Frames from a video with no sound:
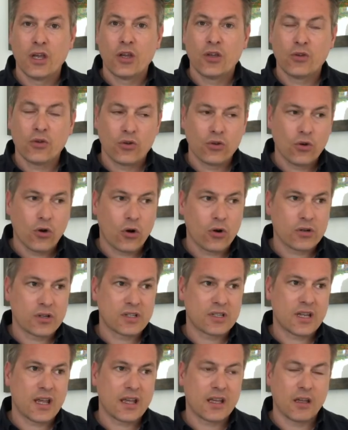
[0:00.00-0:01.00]
You're not
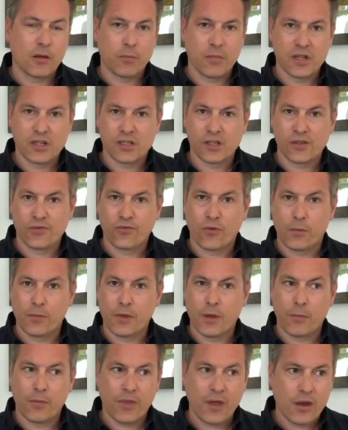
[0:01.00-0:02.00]
taking business from
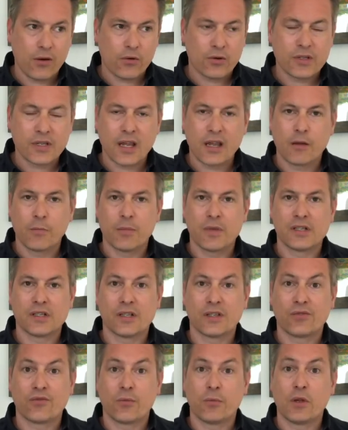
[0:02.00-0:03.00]
them, they're not taking
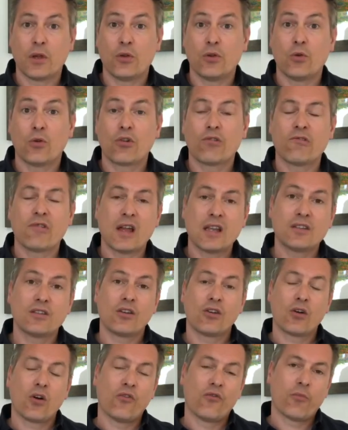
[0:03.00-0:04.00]
business from you. You're creating a
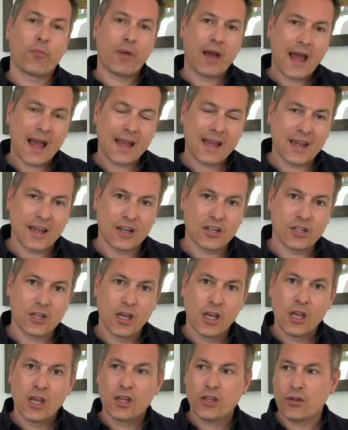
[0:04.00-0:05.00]
golf package.
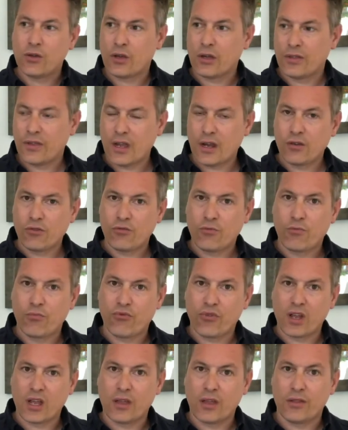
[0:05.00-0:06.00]
You can then
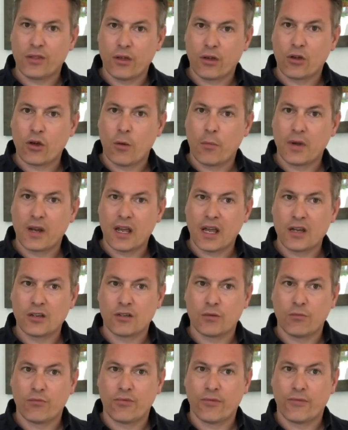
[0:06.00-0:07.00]
bring in the
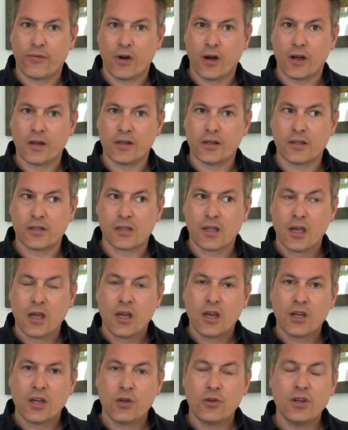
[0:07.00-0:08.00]
accommodation providers.
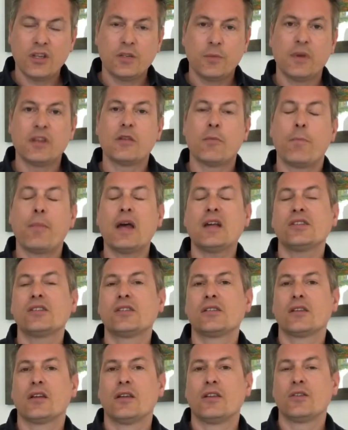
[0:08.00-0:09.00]
You need to be in the
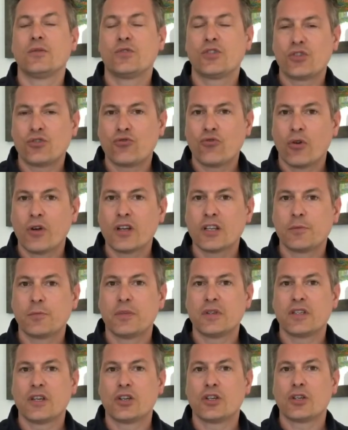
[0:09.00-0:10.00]
best and strongest
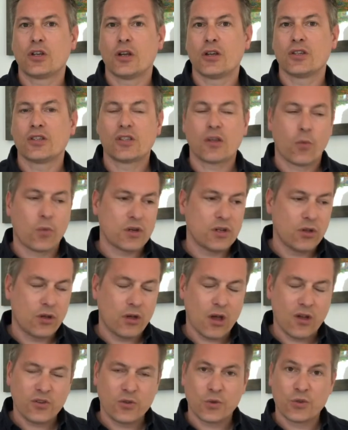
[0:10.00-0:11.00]
position, so when you
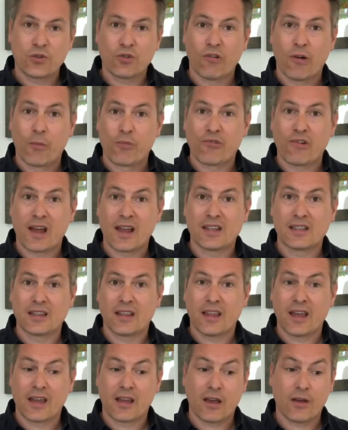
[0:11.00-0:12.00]
go to a tour operator
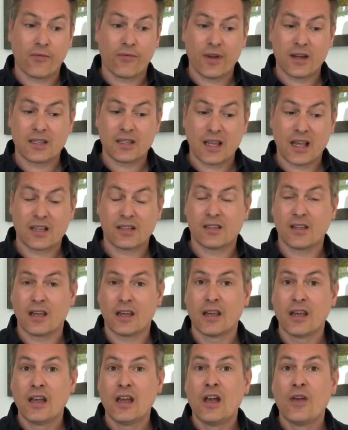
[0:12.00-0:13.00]
they go, fantastic,
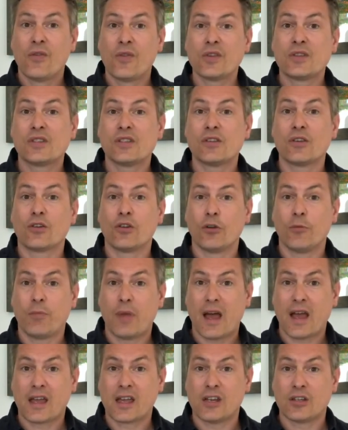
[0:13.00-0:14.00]
this is a good
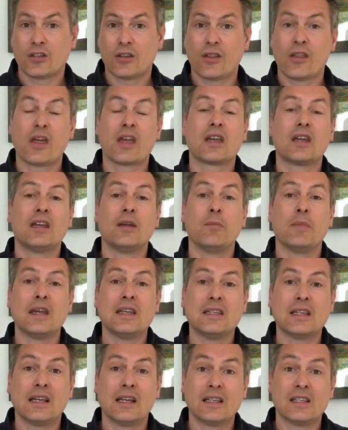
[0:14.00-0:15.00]
package that they can
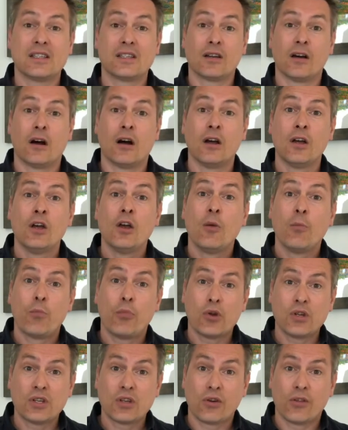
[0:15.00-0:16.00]
immediately start
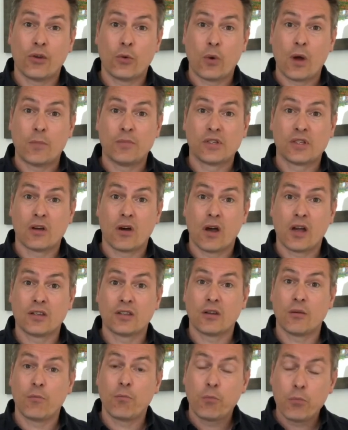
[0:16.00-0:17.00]
putting on the website
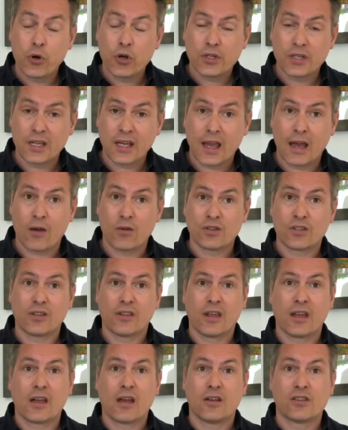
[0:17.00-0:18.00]
and putting out to
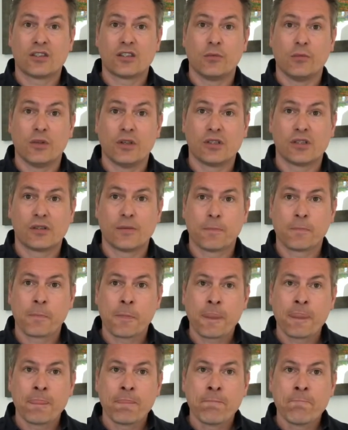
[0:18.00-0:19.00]
their customers.
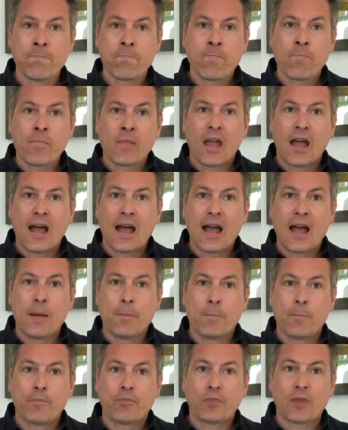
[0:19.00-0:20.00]

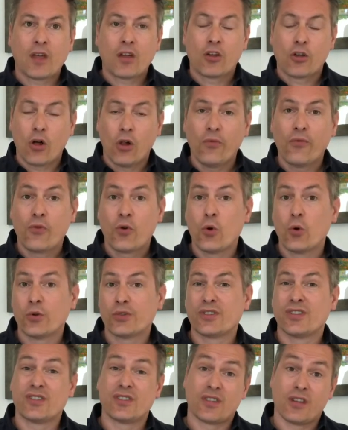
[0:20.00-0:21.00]
Golf
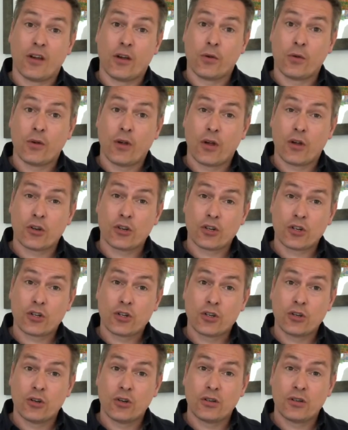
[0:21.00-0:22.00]
courses, though,
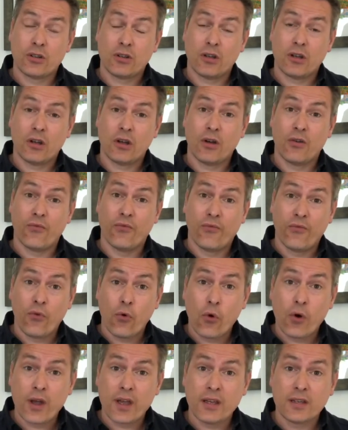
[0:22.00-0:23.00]
should
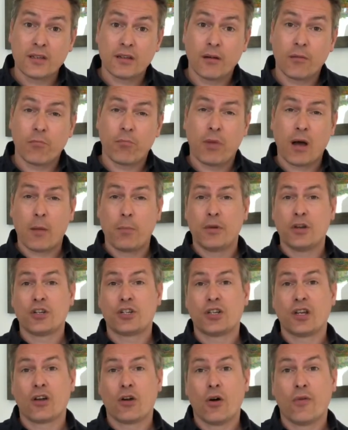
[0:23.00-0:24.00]
avoid
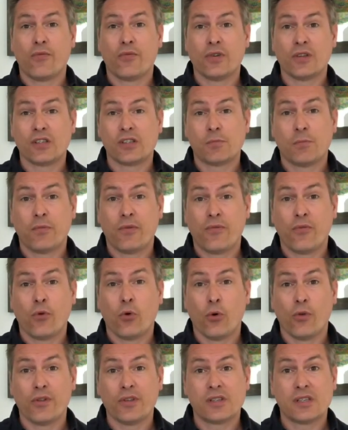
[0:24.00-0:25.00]
publishing offers
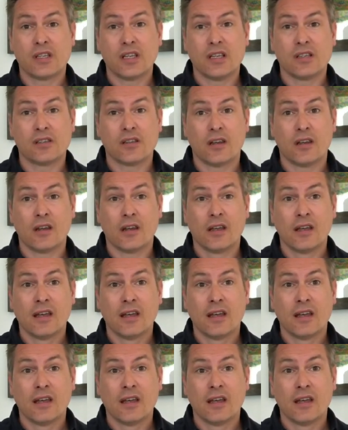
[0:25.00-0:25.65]
before the season